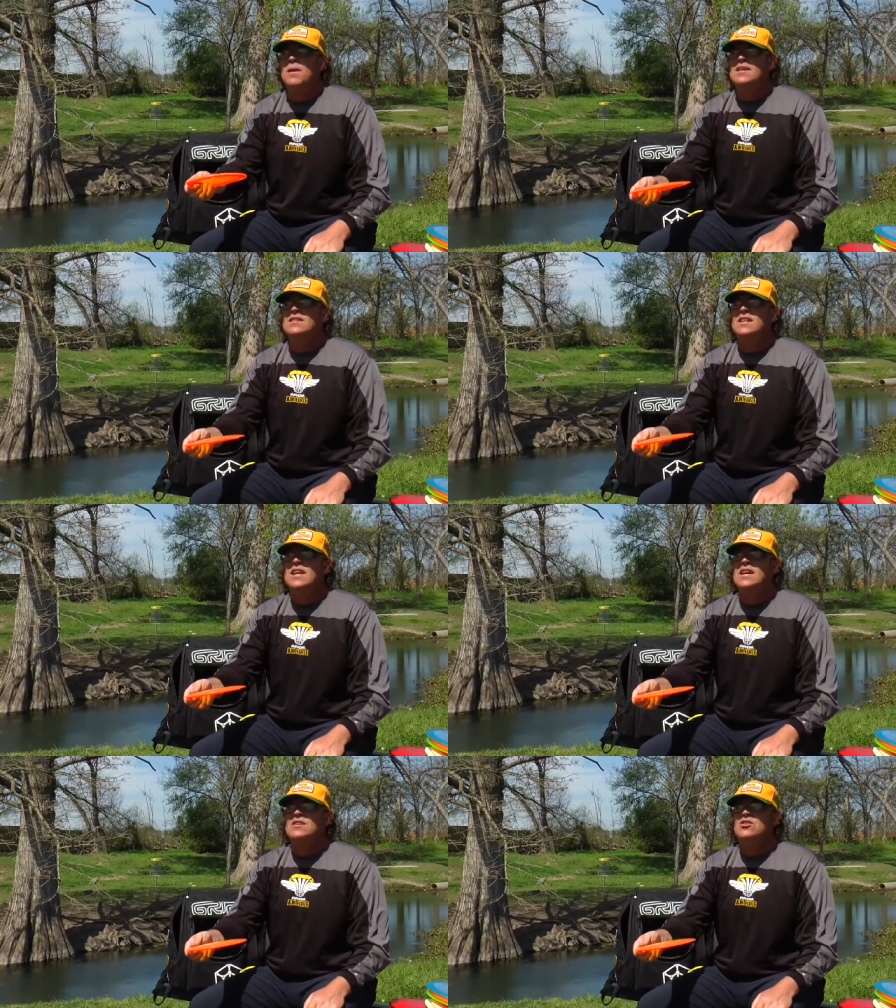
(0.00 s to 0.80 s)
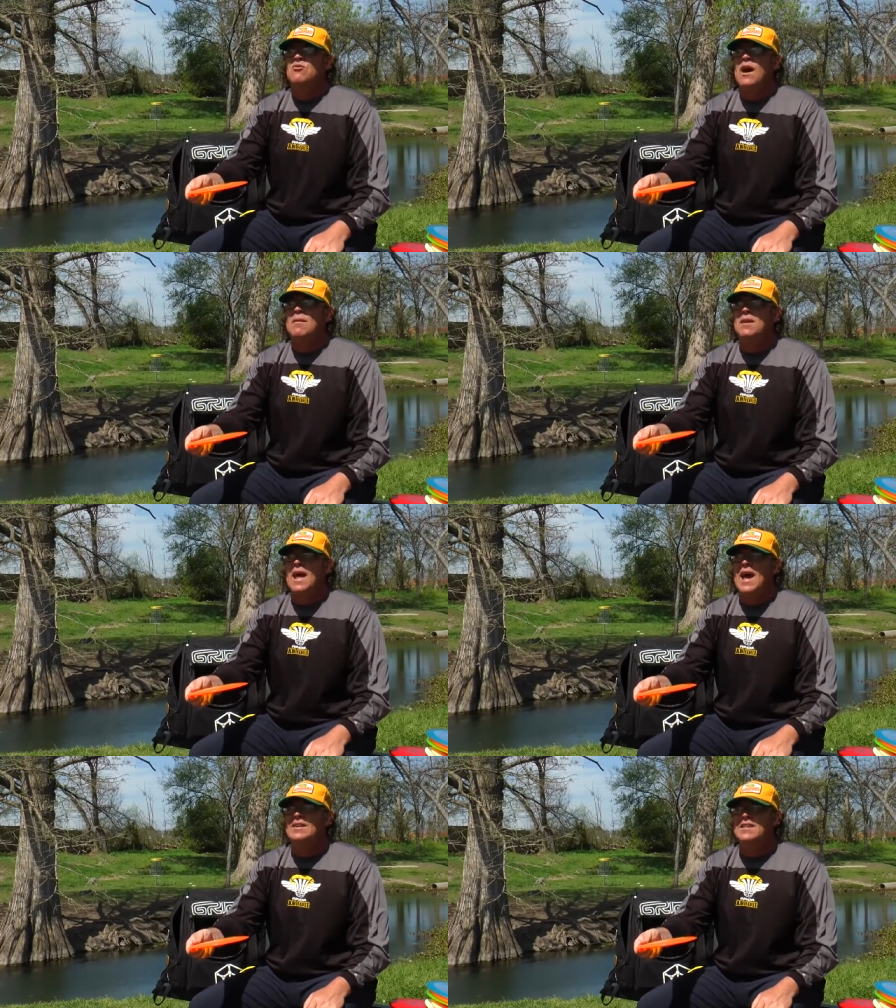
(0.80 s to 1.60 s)
basically I describe it
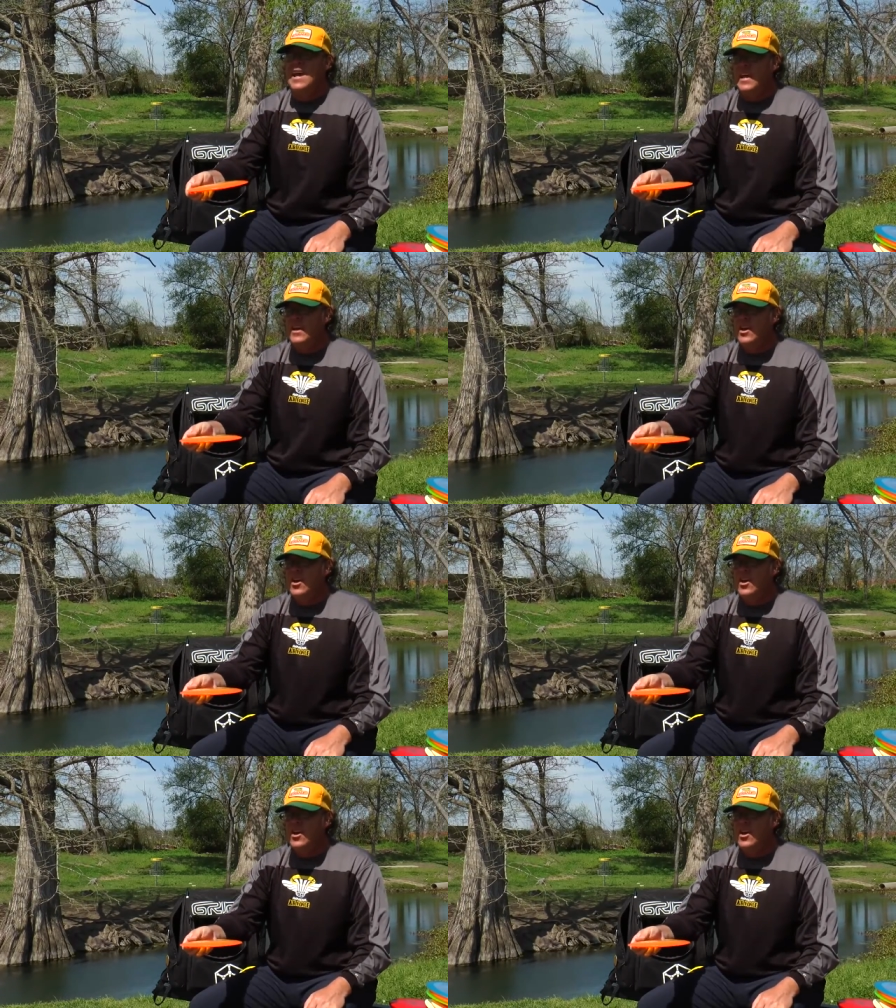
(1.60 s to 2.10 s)
as a